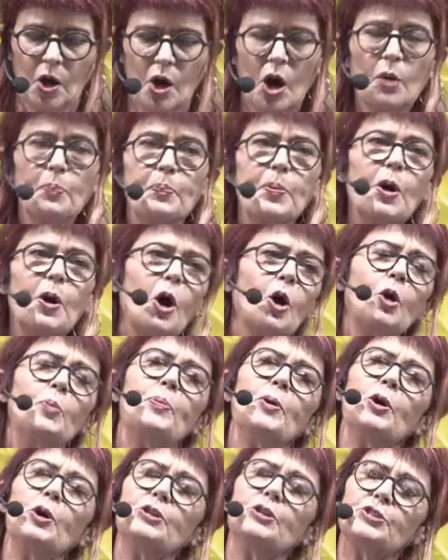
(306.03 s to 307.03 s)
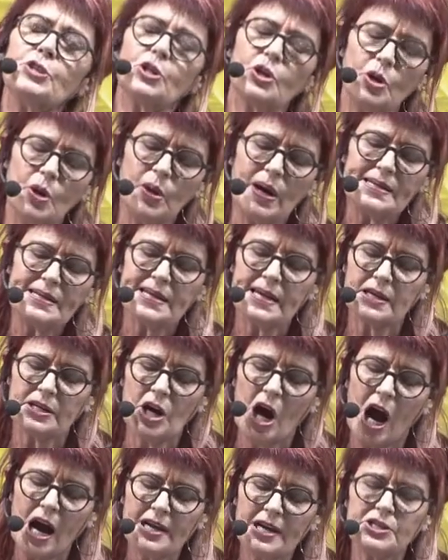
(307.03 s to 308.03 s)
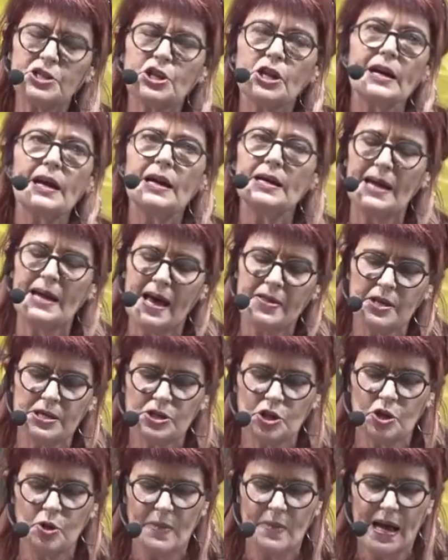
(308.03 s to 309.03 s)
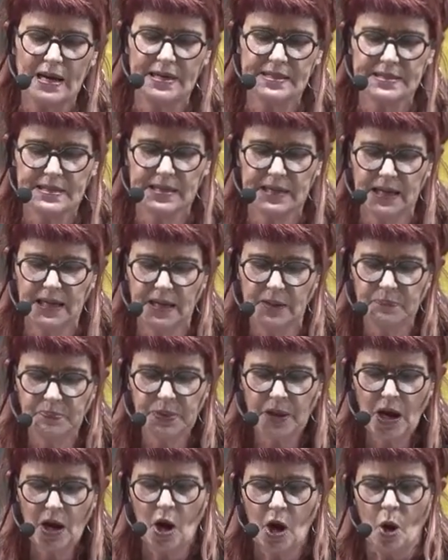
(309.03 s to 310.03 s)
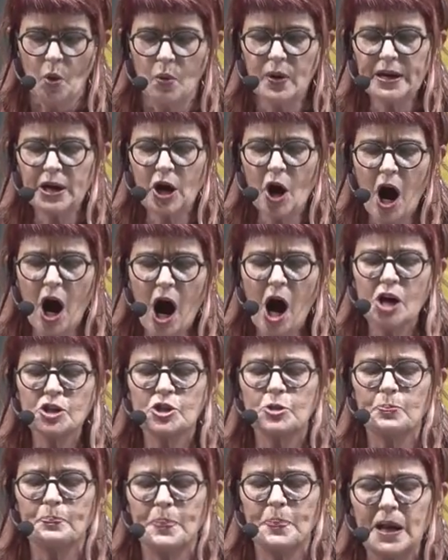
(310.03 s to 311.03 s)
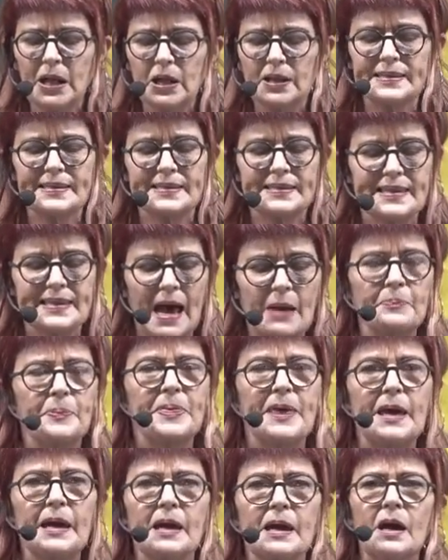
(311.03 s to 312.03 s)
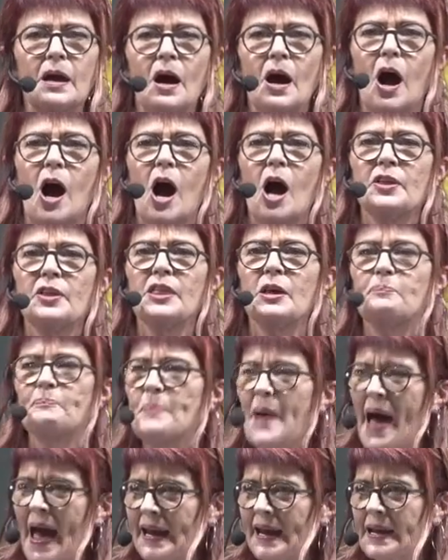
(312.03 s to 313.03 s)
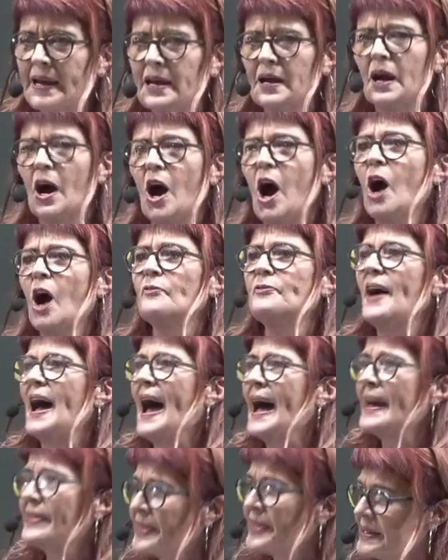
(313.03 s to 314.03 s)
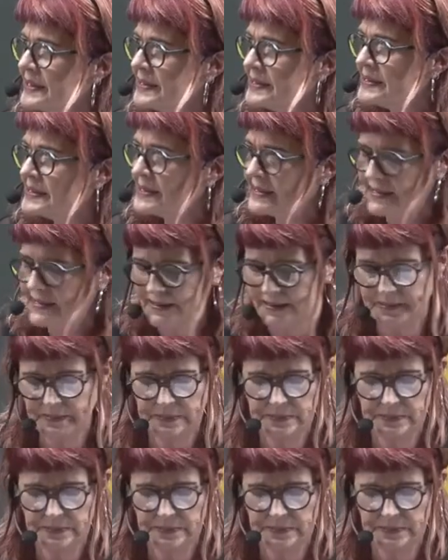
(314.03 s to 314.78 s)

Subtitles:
Ubuntu is acknowledging another's humanity. We can't build something on the back of others.